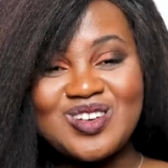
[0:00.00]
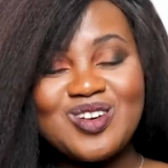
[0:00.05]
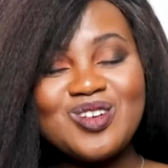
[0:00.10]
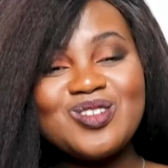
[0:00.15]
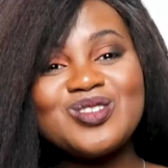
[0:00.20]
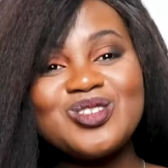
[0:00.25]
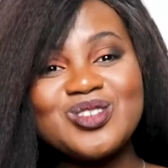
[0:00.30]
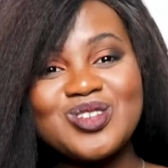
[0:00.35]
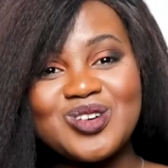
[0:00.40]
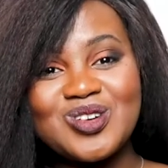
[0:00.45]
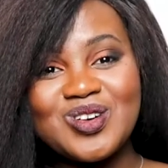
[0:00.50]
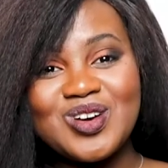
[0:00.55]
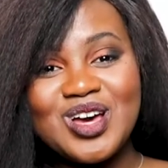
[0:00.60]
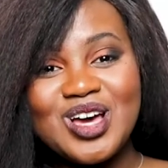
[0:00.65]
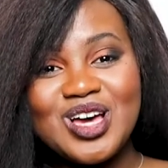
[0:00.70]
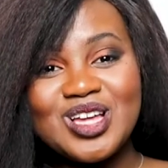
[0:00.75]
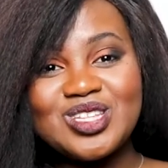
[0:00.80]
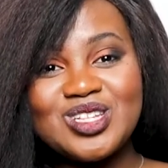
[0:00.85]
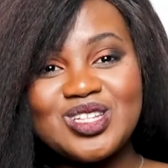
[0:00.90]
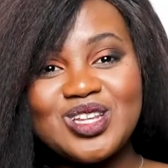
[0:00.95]
Also,
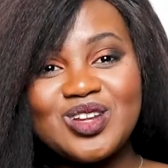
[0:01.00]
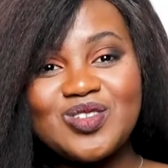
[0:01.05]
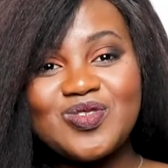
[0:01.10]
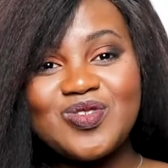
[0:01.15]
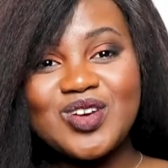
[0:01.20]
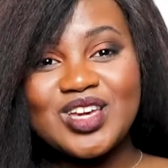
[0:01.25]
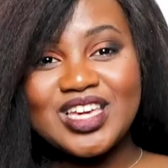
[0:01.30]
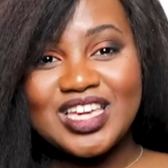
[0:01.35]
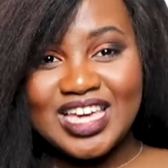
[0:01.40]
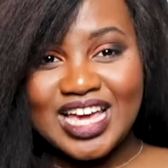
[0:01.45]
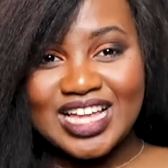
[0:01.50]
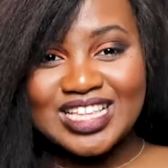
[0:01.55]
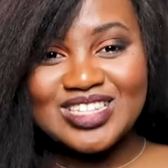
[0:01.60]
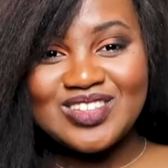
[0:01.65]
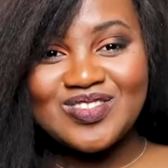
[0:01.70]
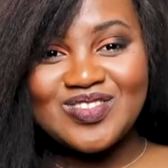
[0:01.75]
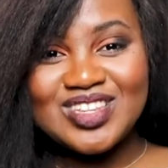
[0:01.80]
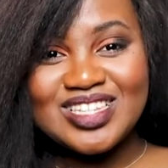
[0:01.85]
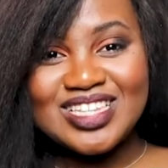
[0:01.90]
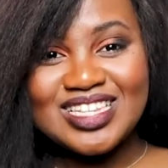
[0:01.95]
do not forget
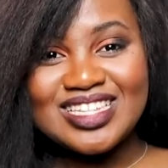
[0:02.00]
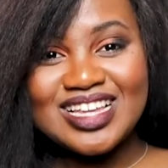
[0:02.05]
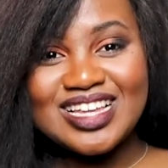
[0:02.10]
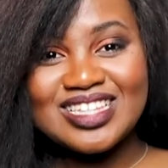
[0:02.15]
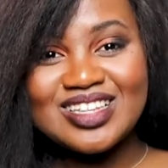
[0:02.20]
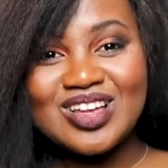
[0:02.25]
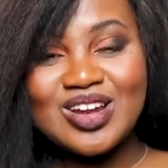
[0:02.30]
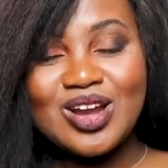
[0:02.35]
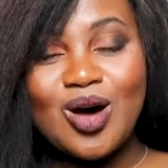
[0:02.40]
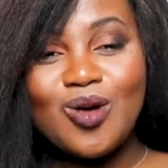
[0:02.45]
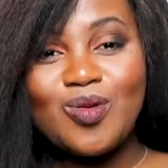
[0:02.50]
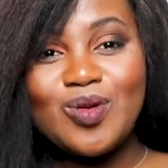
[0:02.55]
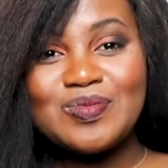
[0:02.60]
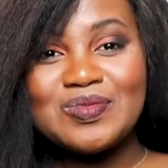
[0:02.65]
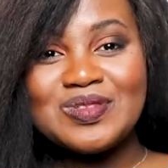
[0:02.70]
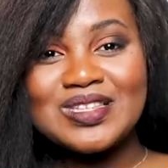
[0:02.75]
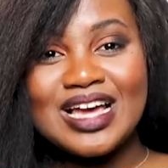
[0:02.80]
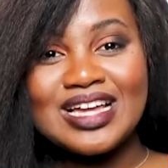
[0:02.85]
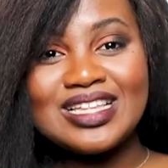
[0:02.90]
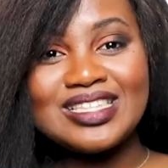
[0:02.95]
to visit us on our
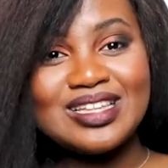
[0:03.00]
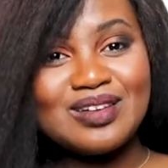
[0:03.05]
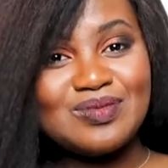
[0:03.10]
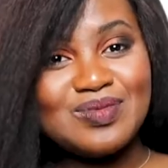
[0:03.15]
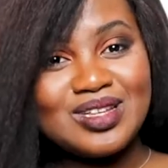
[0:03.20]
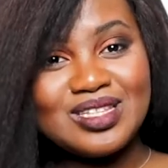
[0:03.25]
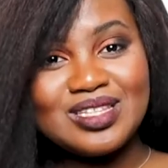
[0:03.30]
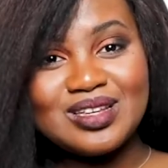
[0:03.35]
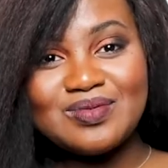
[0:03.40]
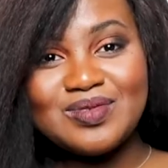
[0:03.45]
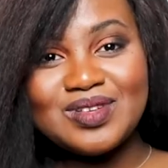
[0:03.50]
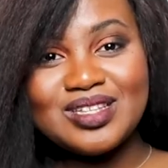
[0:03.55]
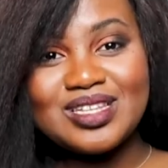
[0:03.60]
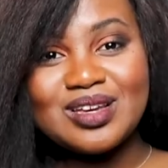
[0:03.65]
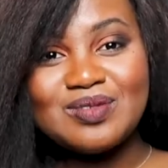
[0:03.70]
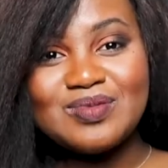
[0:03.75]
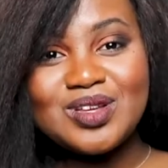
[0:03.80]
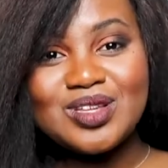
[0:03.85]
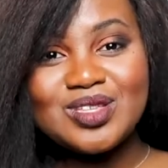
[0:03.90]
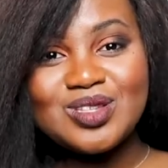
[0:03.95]
website
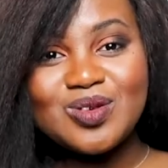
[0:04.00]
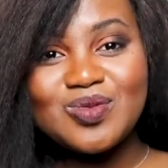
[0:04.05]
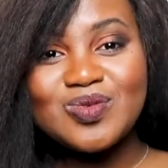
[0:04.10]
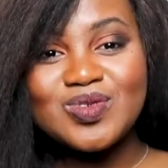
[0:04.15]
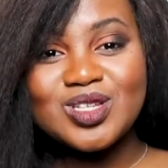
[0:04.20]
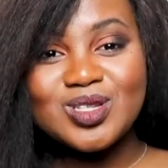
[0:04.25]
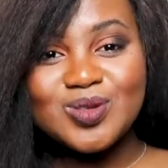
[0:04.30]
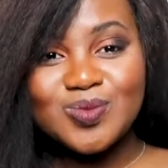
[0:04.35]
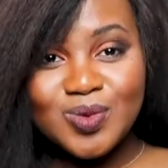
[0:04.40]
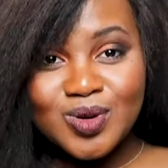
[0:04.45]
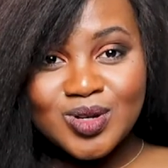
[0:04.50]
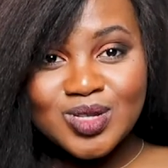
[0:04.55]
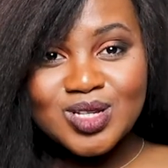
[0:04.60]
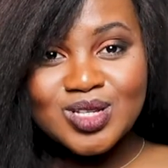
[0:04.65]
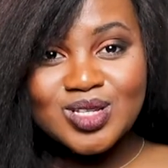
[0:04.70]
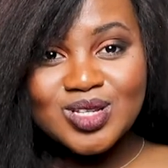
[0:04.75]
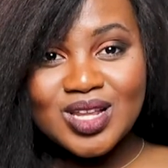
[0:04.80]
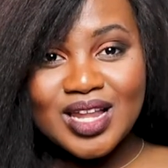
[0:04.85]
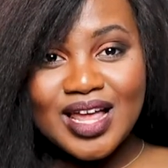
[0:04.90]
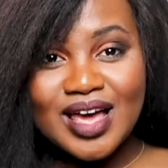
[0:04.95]

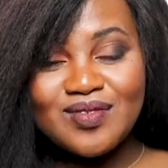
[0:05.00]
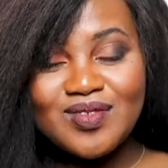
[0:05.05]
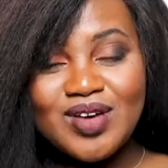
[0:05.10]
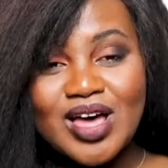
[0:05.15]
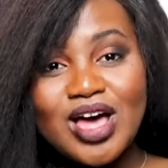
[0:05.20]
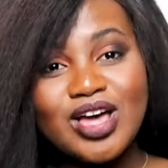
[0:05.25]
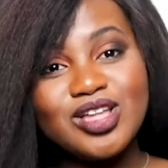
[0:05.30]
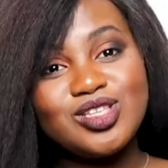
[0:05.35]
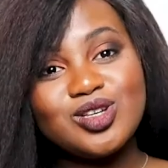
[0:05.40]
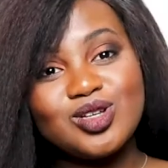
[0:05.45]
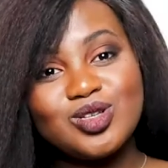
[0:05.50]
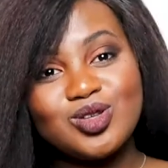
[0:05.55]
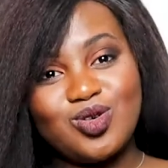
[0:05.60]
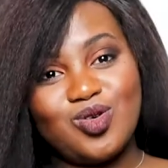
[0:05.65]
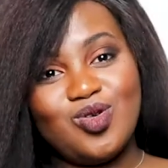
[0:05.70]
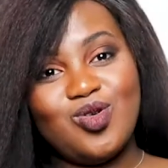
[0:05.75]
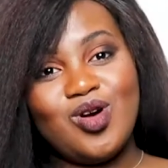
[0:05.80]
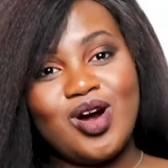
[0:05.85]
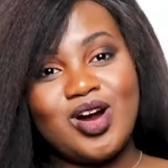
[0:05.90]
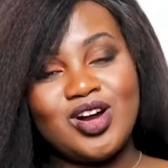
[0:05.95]

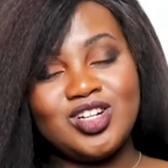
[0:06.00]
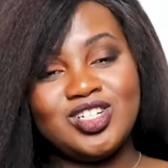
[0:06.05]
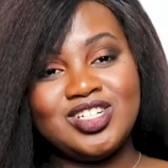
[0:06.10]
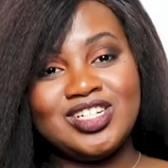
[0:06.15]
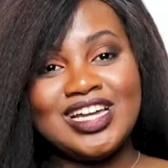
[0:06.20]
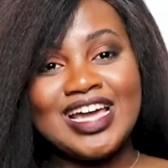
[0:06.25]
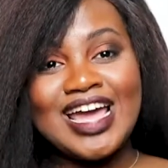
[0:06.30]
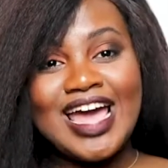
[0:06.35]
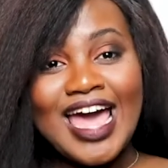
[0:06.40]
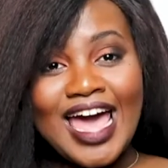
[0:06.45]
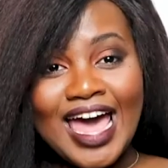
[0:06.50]
www.respondingtolife.org,